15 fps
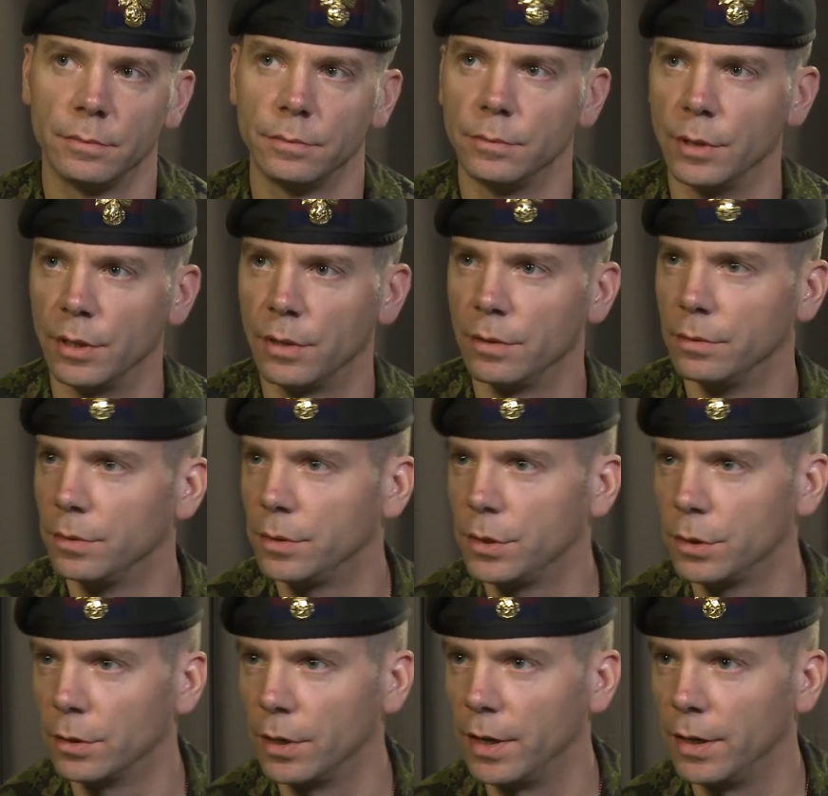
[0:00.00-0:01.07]
with
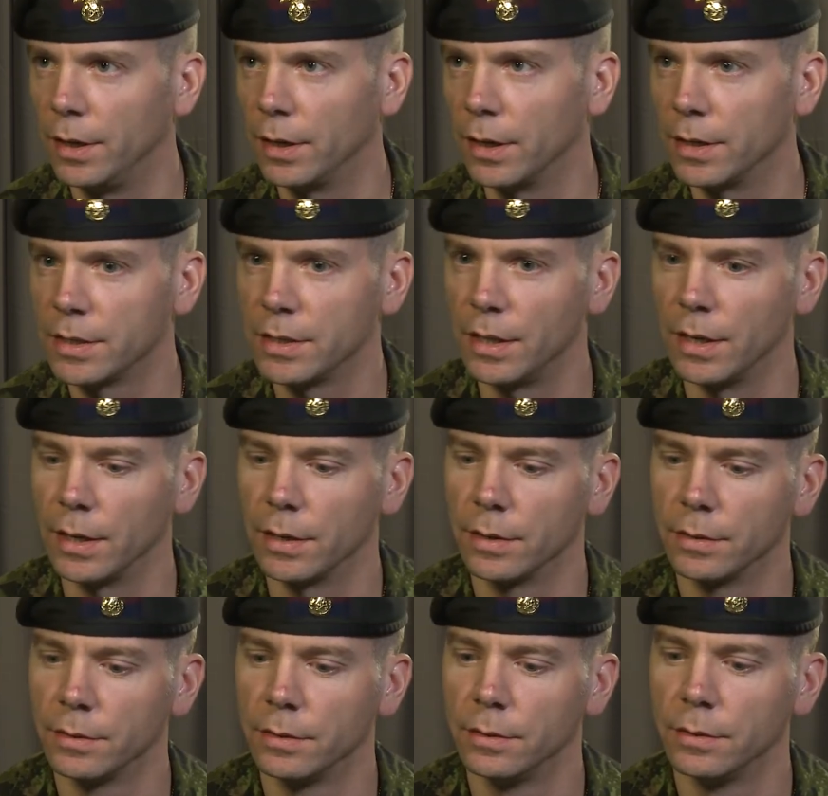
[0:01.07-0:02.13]
tour ending, it's like
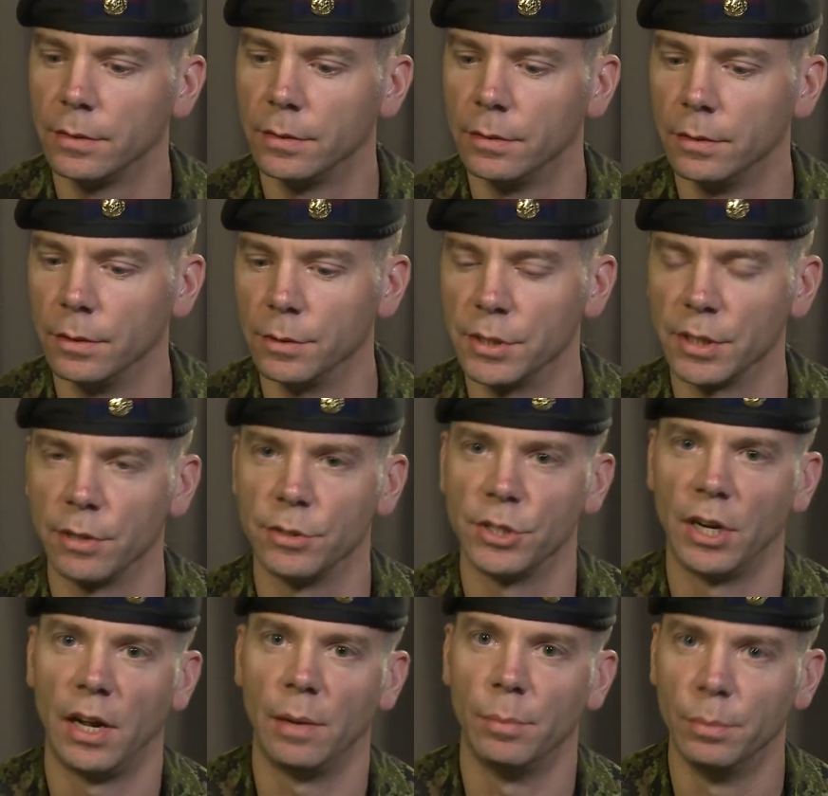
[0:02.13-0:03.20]
losing your
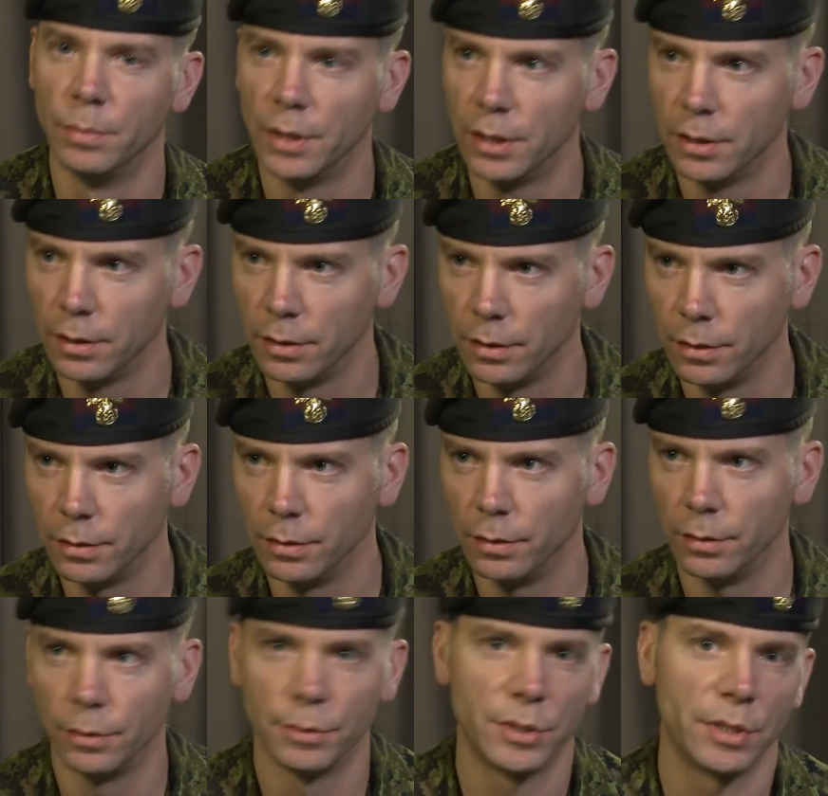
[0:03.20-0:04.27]
job,
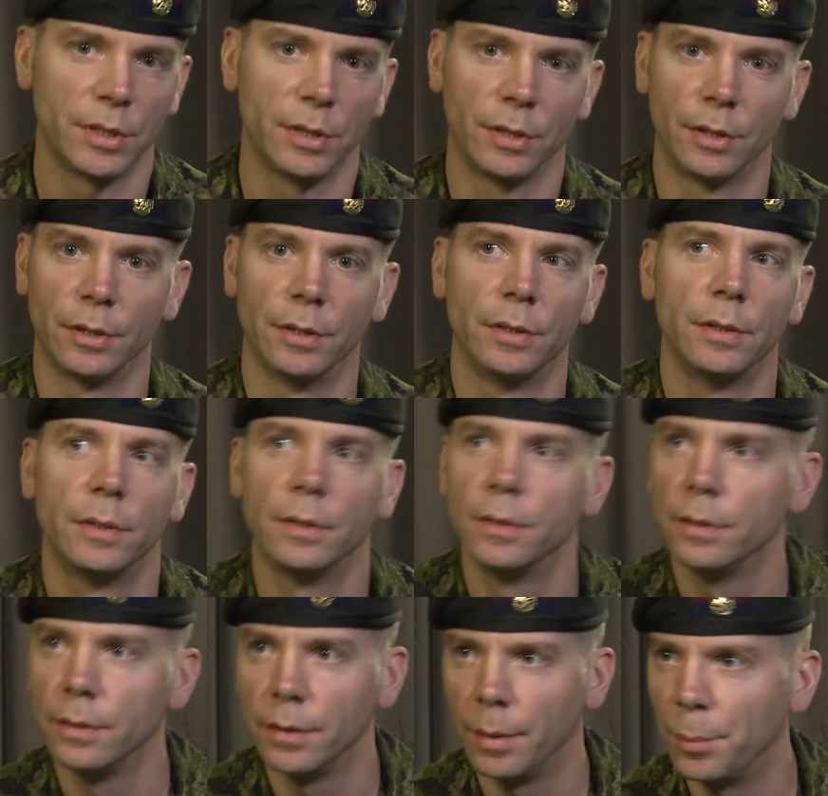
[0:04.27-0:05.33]
losing your
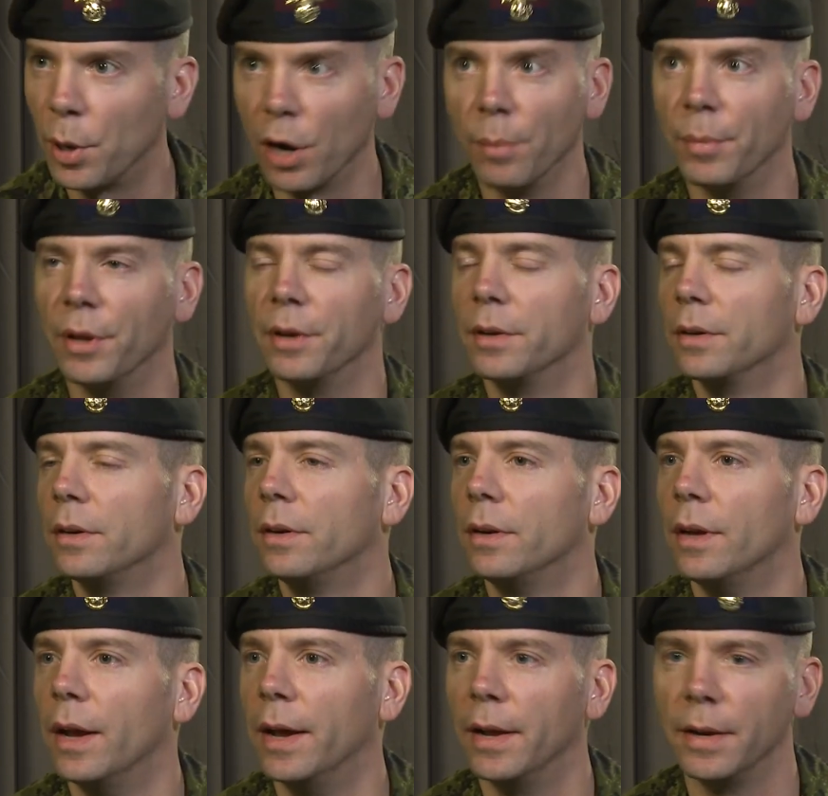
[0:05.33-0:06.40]
apartment,
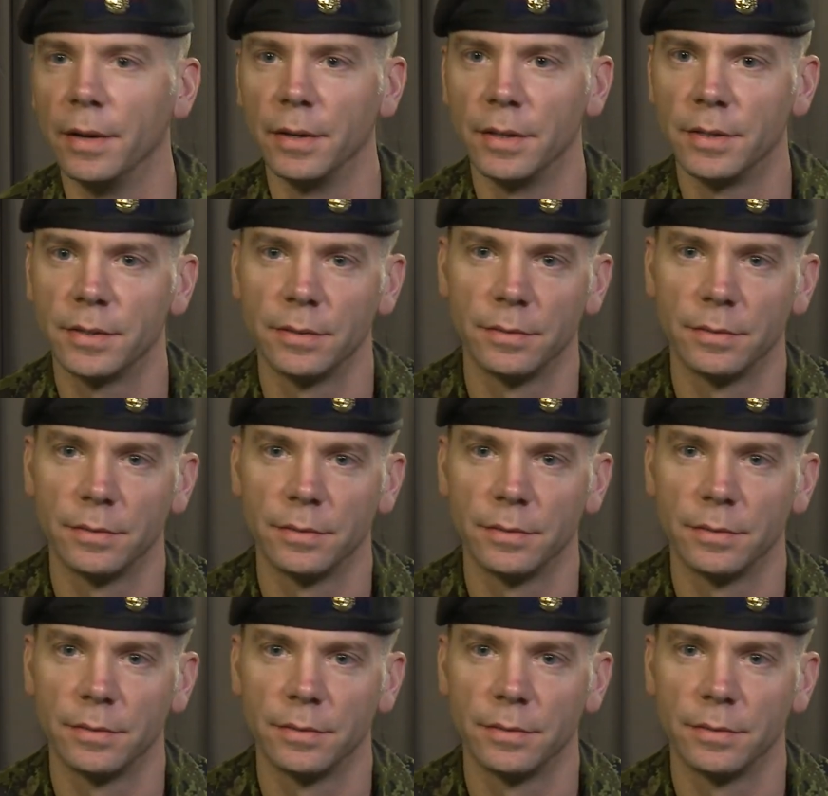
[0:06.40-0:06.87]
and